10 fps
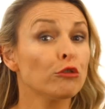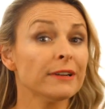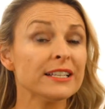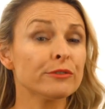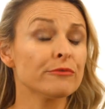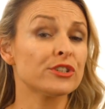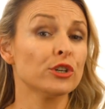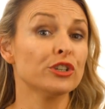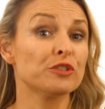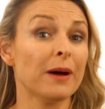Recent
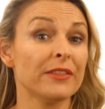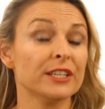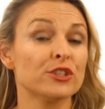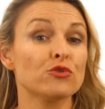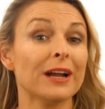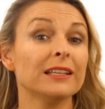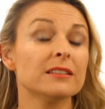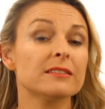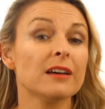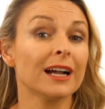research by the
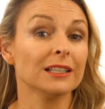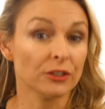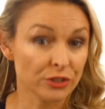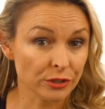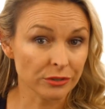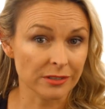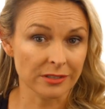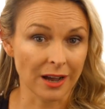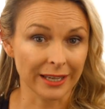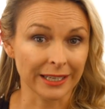Australian Psychological
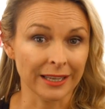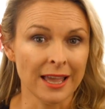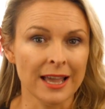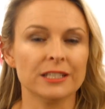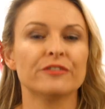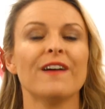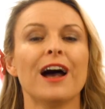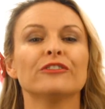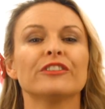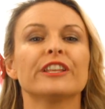Society has
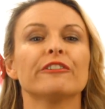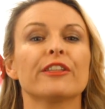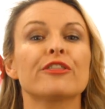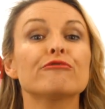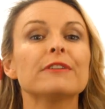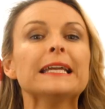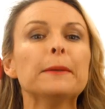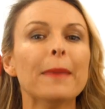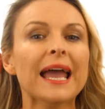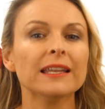found that there are three
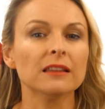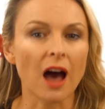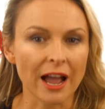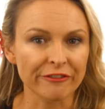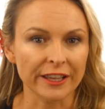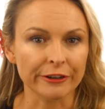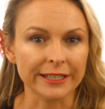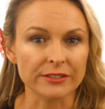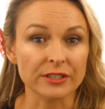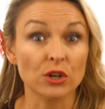main life
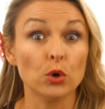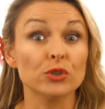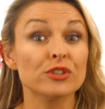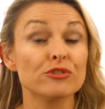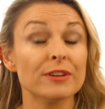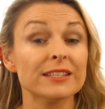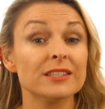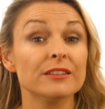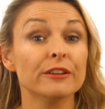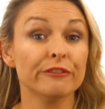areas that cause
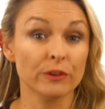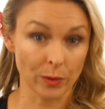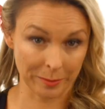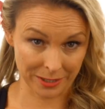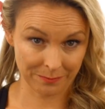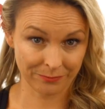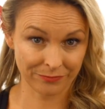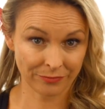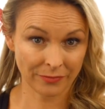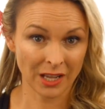stress for women.
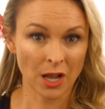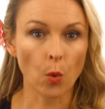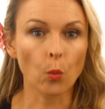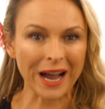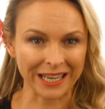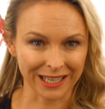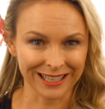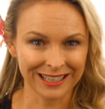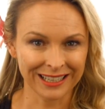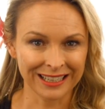1.
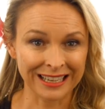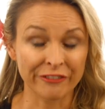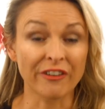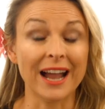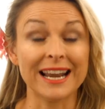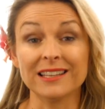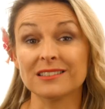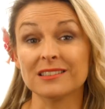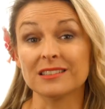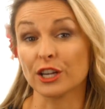
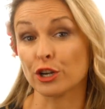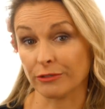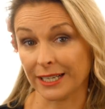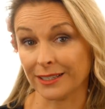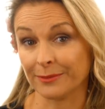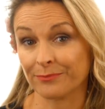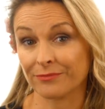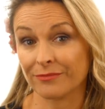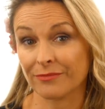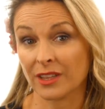Finances and career.
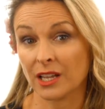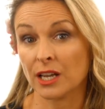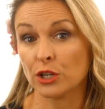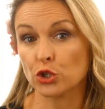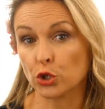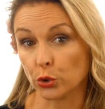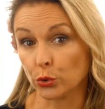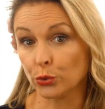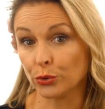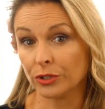
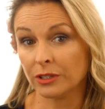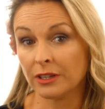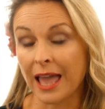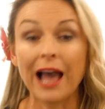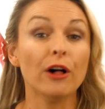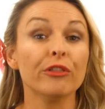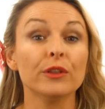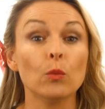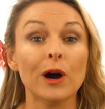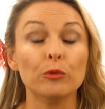2. Health
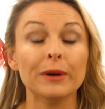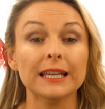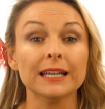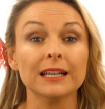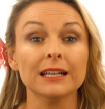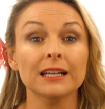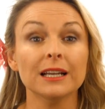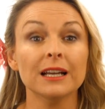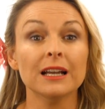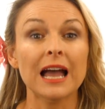and well-being.
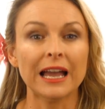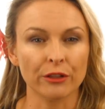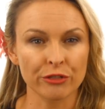And